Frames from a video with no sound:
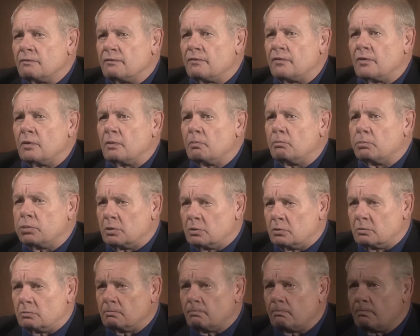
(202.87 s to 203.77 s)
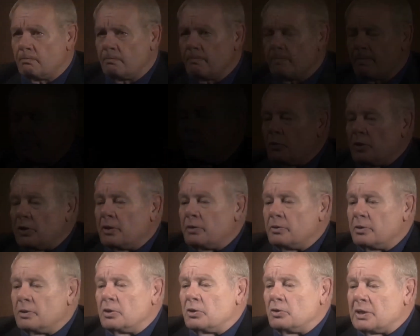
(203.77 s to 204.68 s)
full bloom.
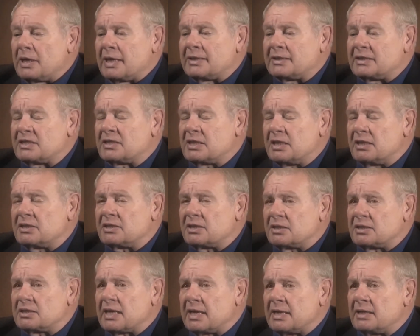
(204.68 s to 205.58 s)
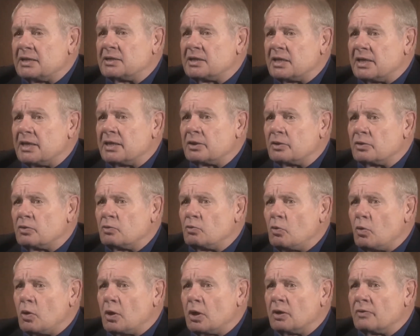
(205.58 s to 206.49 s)
When the United States decided to enter the
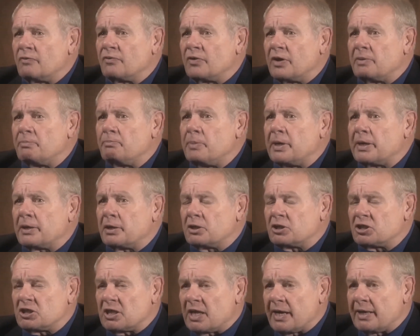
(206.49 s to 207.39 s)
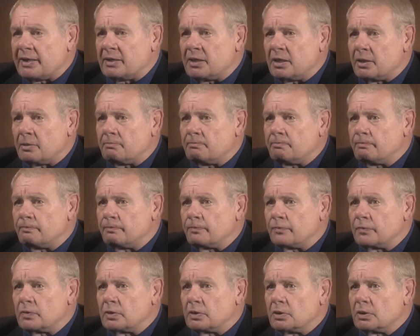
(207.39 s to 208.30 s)
war, Fred Becker signed up.
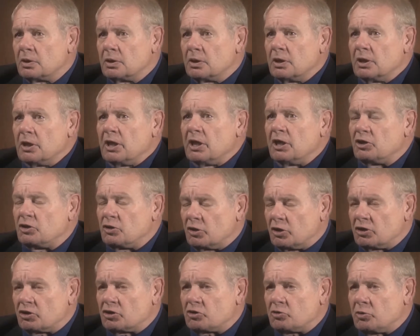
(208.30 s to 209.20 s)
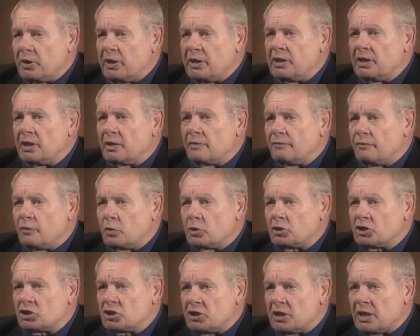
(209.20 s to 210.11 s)
He took his training at
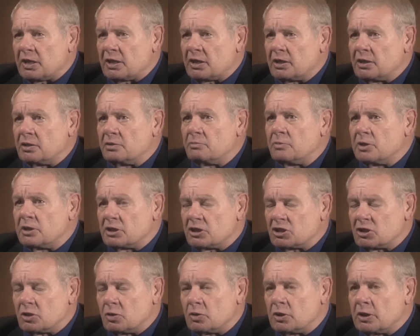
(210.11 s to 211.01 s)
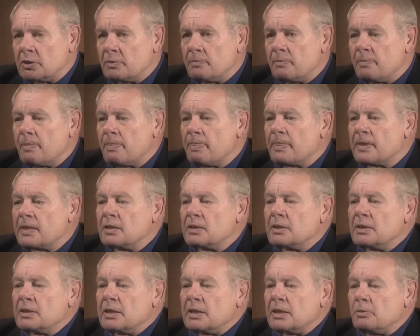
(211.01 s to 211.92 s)
Fort Snelling in Minnesota.
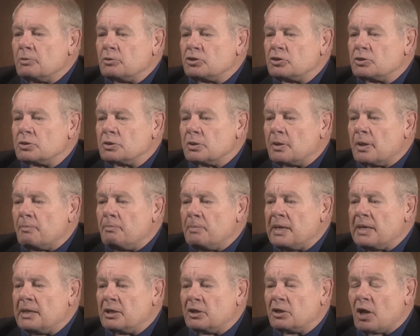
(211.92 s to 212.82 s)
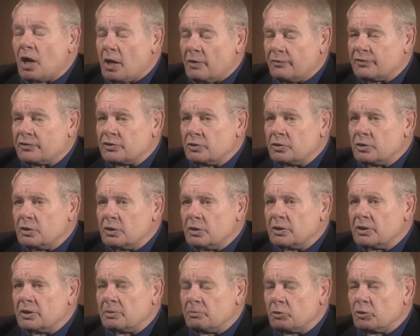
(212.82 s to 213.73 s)
He was made an officer
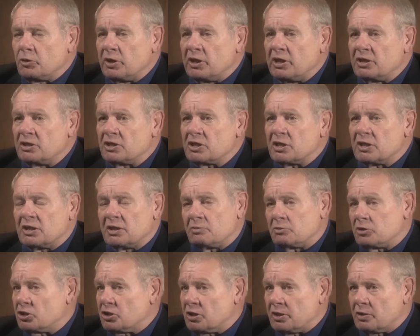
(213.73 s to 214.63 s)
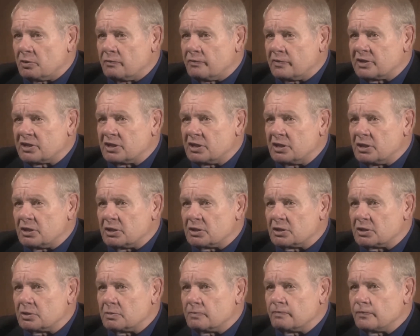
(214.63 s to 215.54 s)
in the Marines, and he was sent
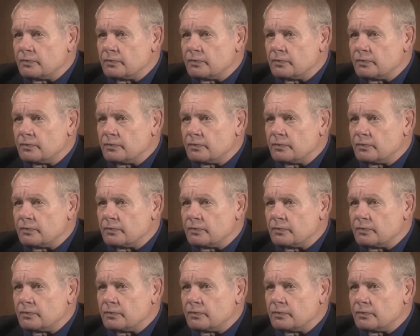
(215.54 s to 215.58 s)
overseas.